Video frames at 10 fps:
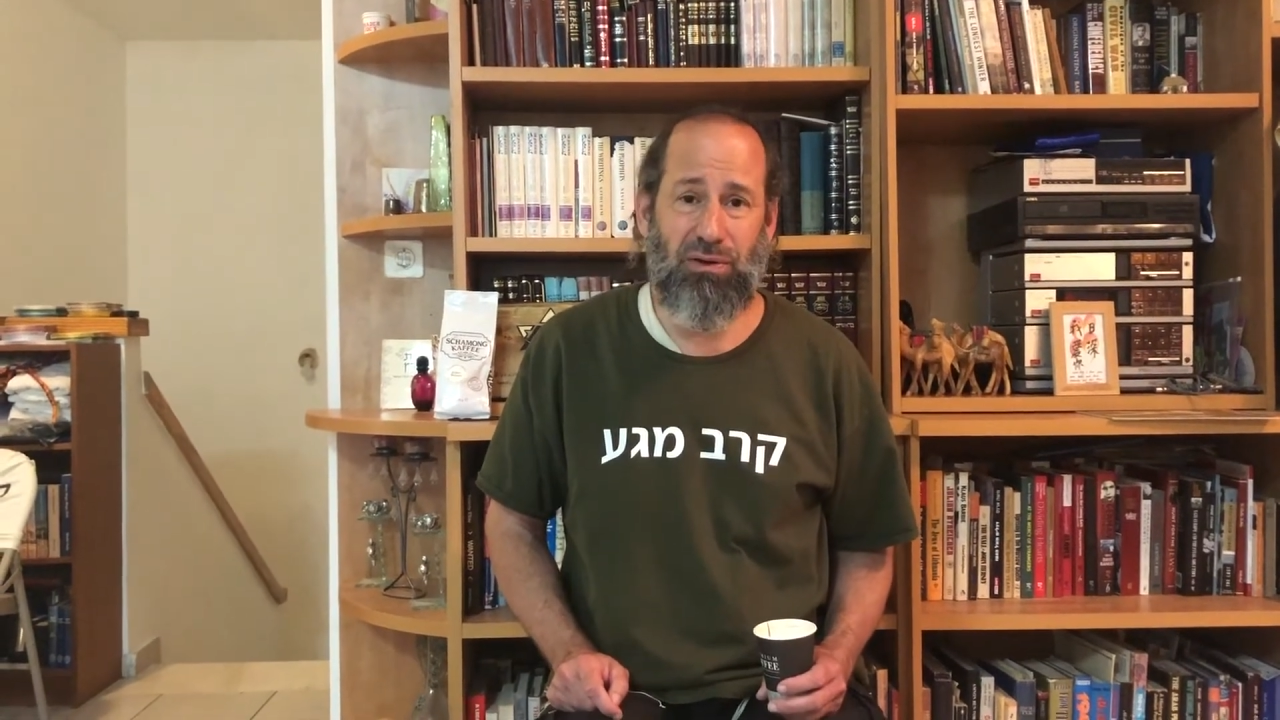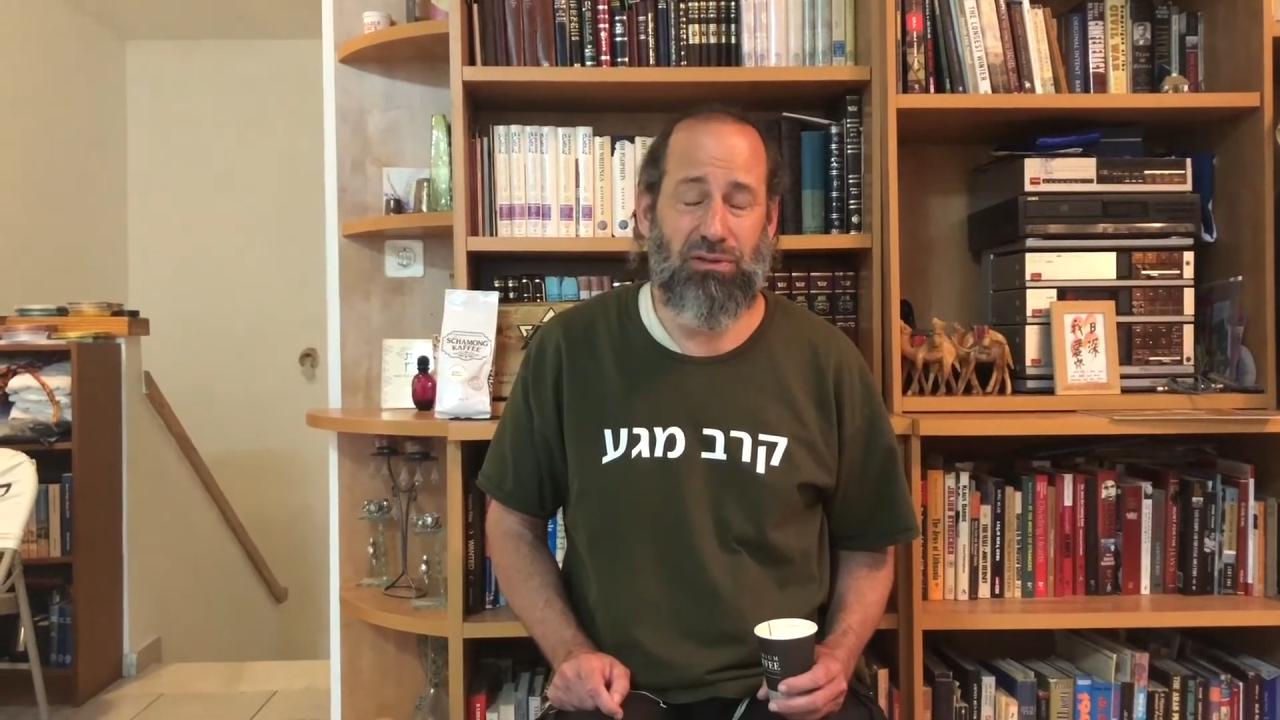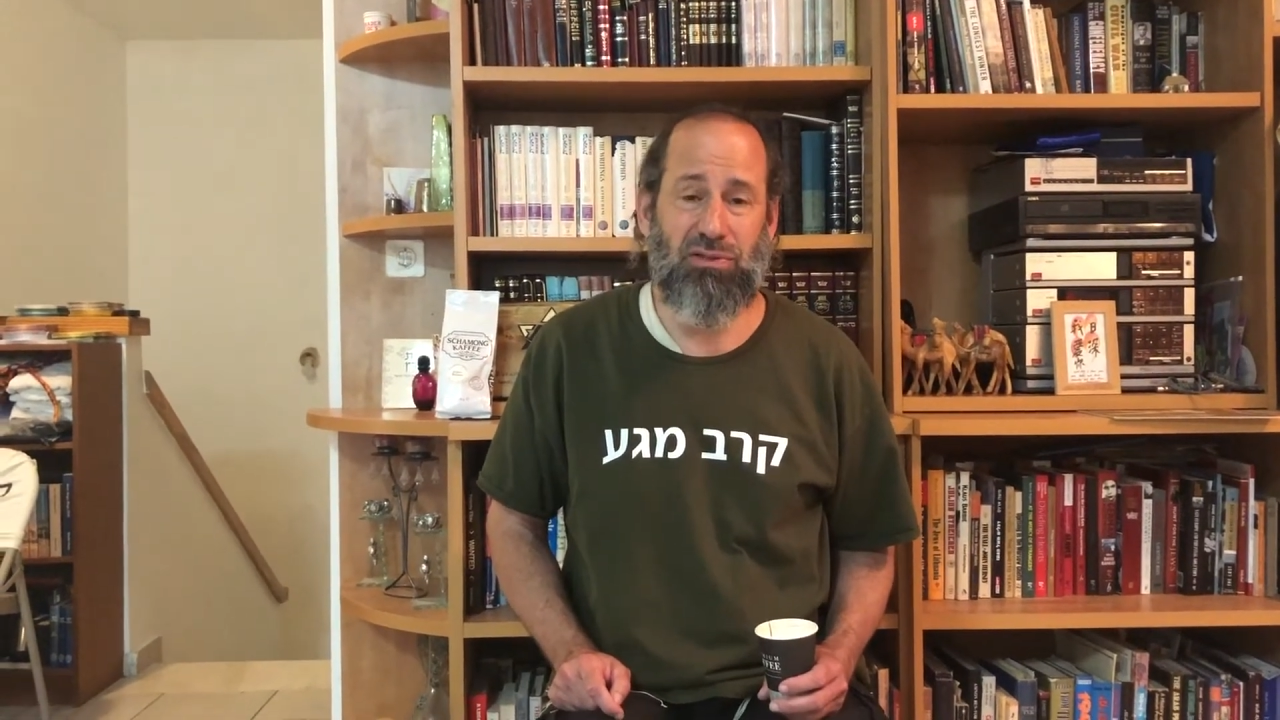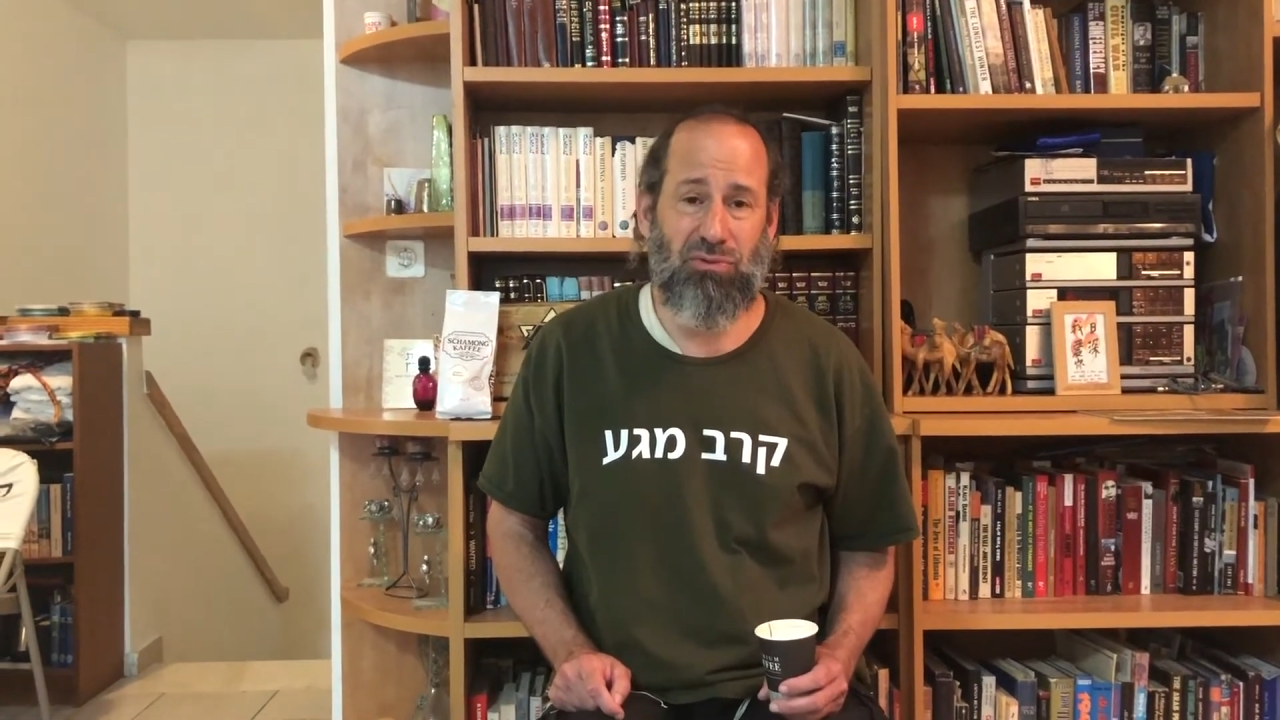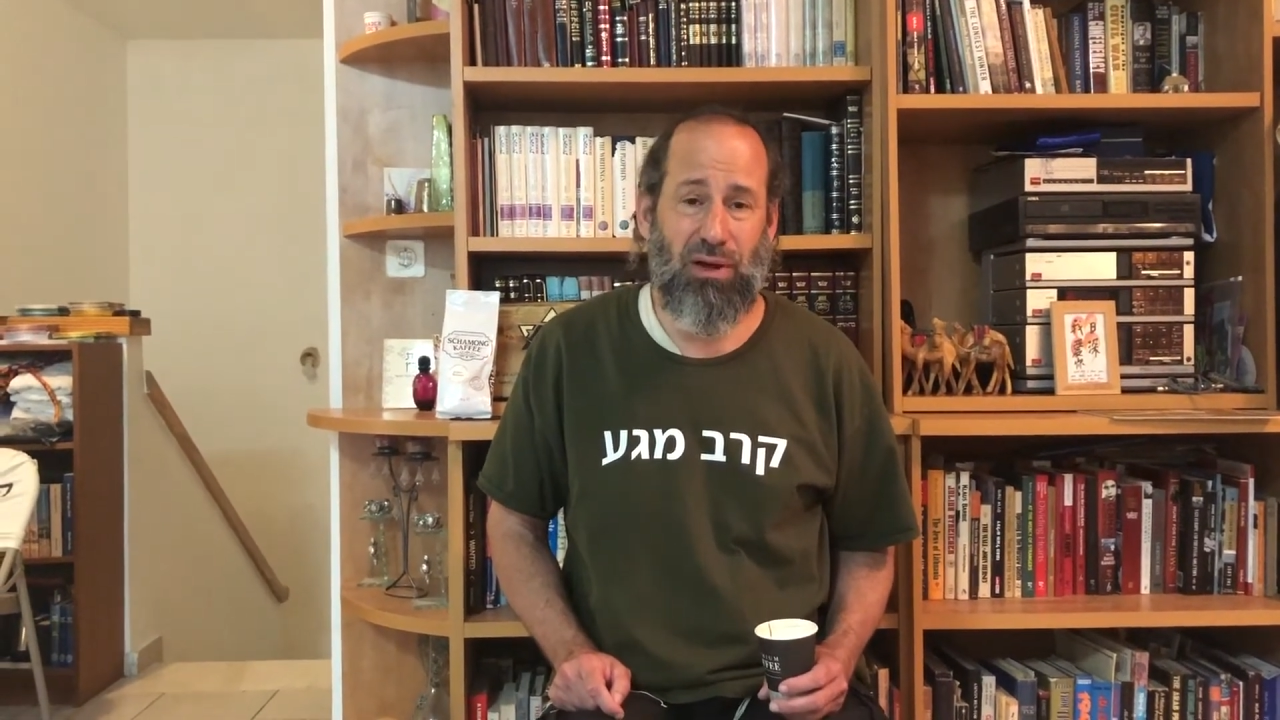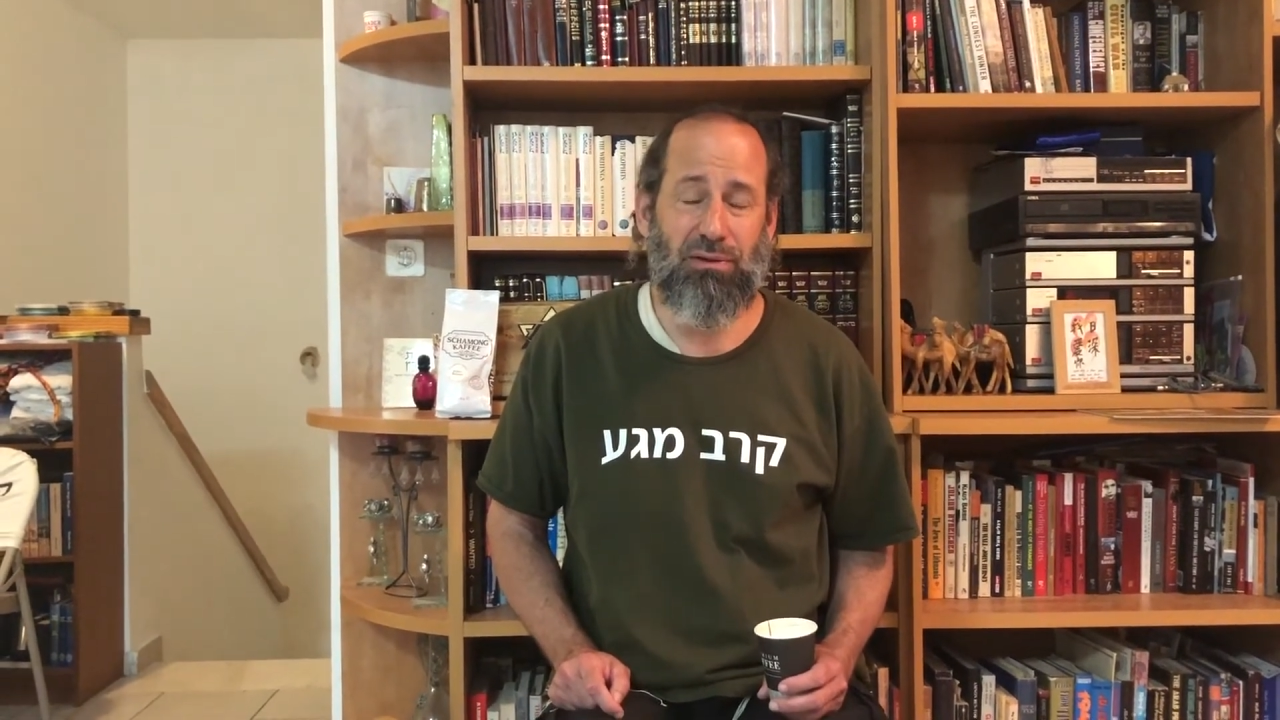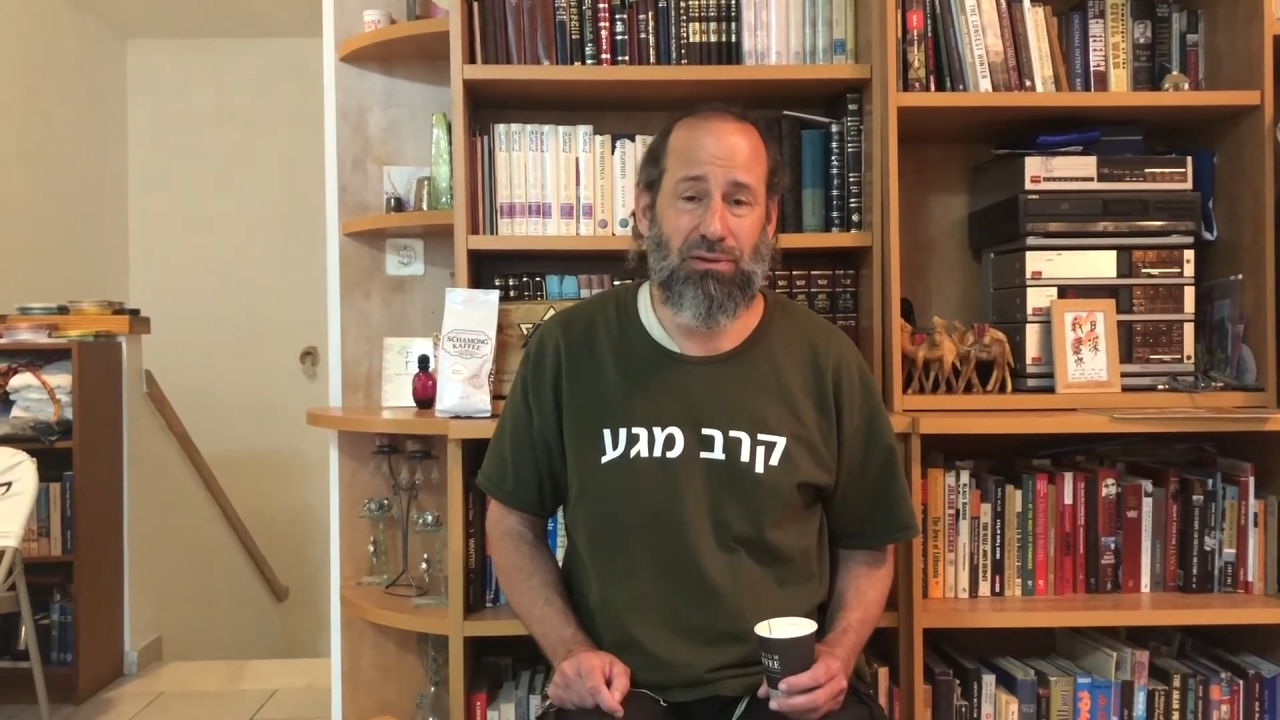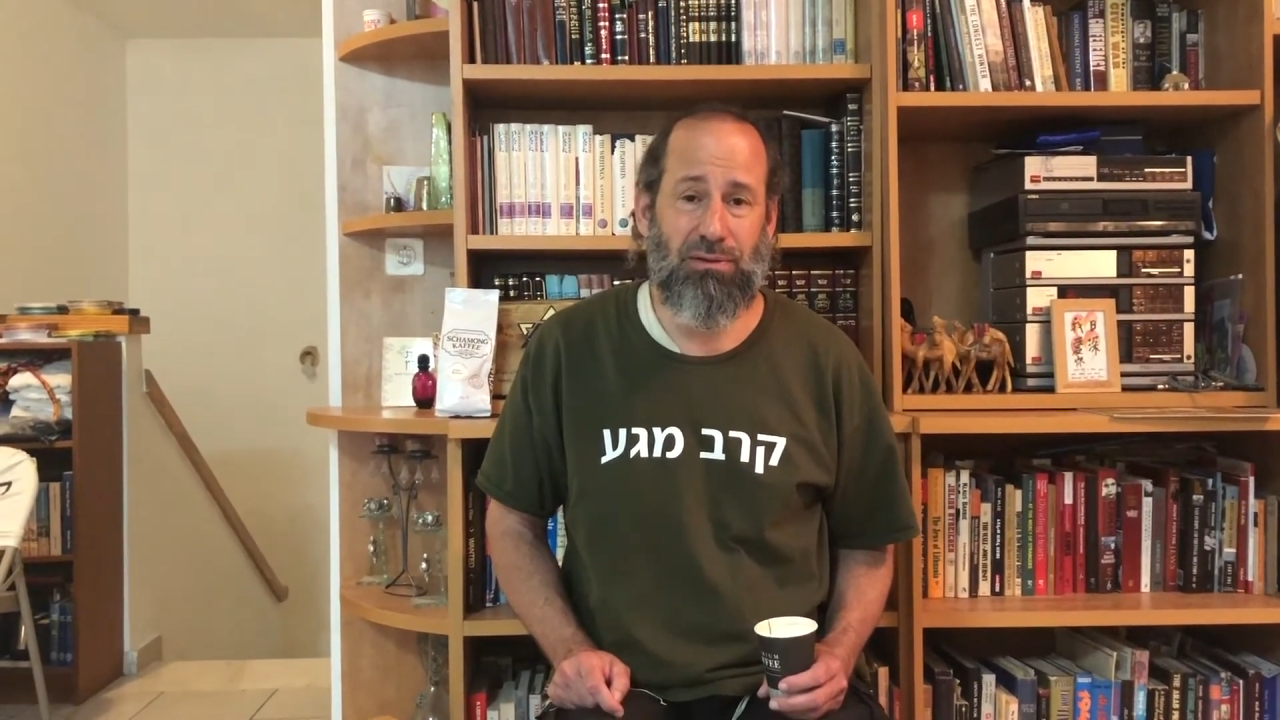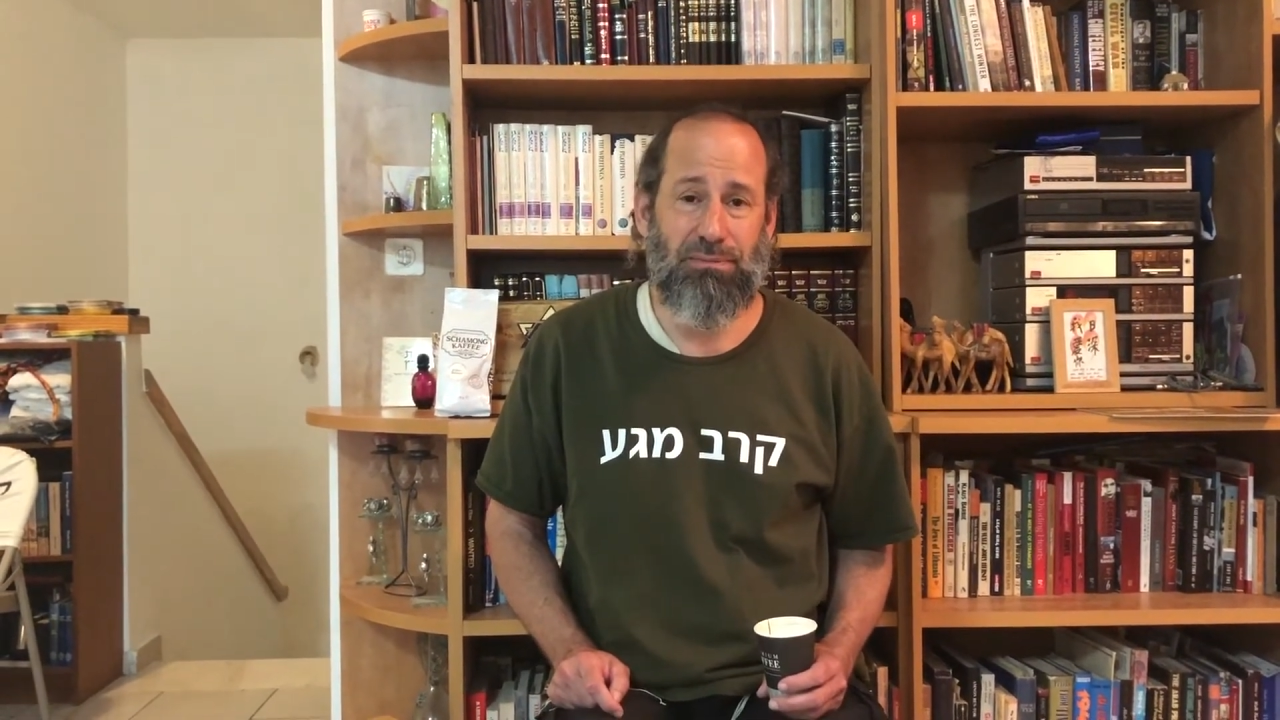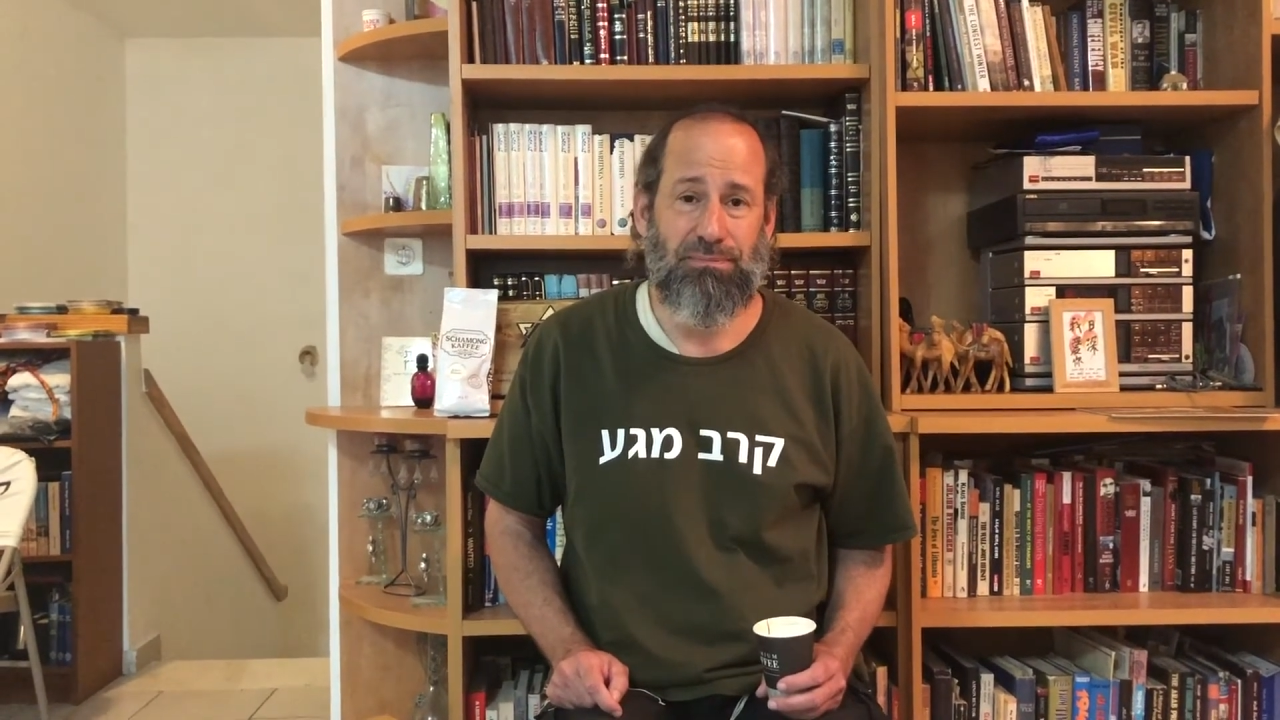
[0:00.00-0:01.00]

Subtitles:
instructor.